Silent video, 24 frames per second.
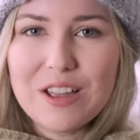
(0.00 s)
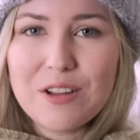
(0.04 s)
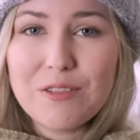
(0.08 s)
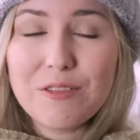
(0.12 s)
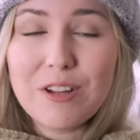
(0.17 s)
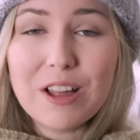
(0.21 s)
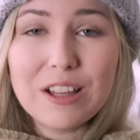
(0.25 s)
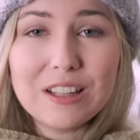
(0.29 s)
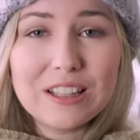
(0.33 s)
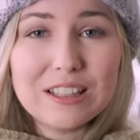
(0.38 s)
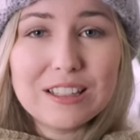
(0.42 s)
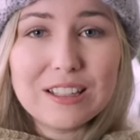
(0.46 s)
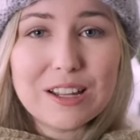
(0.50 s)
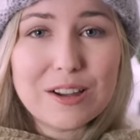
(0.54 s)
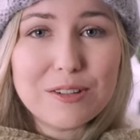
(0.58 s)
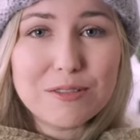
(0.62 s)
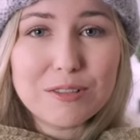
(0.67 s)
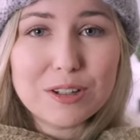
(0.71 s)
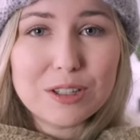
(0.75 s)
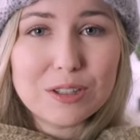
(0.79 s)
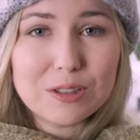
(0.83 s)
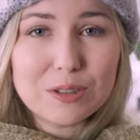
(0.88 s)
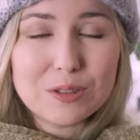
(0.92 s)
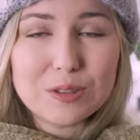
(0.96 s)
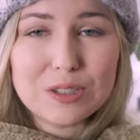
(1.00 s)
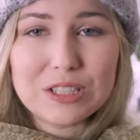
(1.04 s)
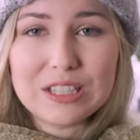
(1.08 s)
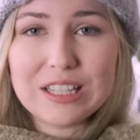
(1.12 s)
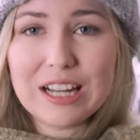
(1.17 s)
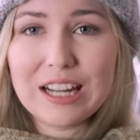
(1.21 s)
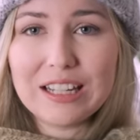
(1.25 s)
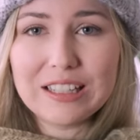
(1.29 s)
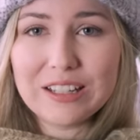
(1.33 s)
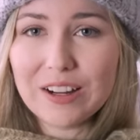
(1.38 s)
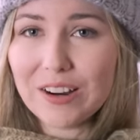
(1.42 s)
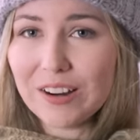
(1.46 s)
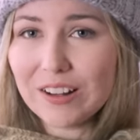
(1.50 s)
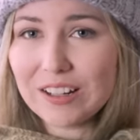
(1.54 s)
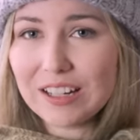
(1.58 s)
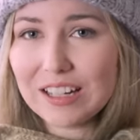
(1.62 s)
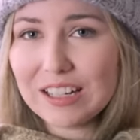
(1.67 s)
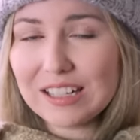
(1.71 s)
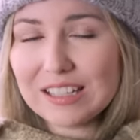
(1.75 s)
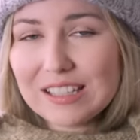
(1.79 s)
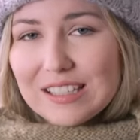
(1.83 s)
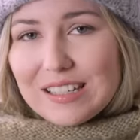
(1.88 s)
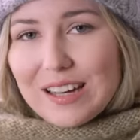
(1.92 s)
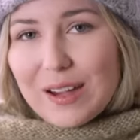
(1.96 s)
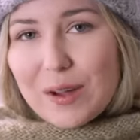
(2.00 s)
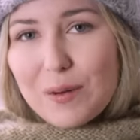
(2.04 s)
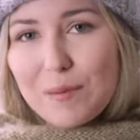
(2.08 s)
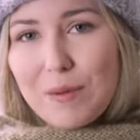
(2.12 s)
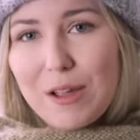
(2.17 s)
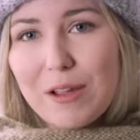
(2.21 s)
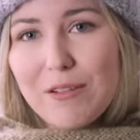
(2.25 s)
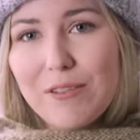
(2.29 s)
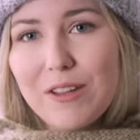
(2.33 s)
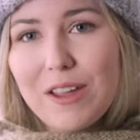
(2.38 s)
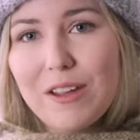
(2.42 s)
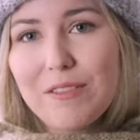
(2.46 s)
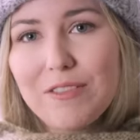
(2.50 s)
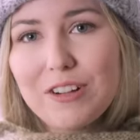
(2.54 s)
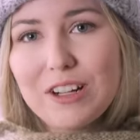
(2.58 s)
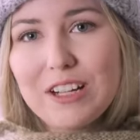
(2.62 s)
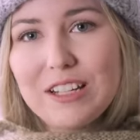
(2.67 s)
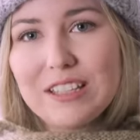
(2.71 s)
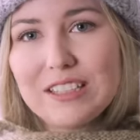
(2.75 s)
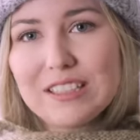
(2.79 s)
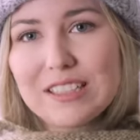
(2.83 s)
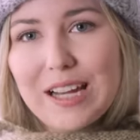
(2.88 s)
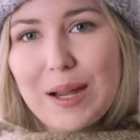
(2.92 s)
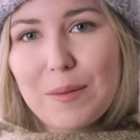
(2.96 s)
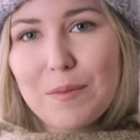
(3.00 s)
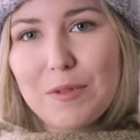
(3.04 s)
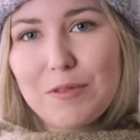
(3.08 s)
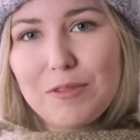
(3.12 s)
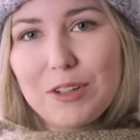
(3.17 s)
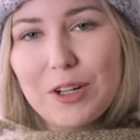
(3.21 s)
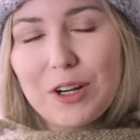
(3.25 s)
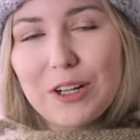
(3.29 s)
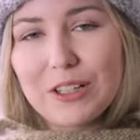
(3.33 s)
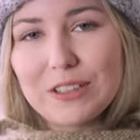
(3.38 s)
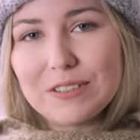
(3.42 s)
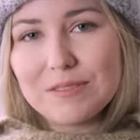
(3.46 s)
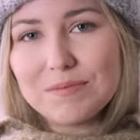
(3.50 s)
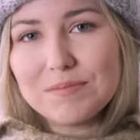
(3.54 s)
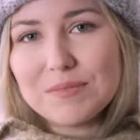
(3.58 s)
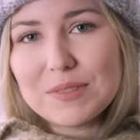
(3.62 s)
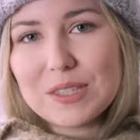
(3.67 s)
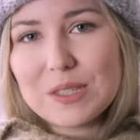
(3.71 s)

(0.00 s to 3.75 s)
fell in love with Nutiden yarn, and is now my favorite type of yarn.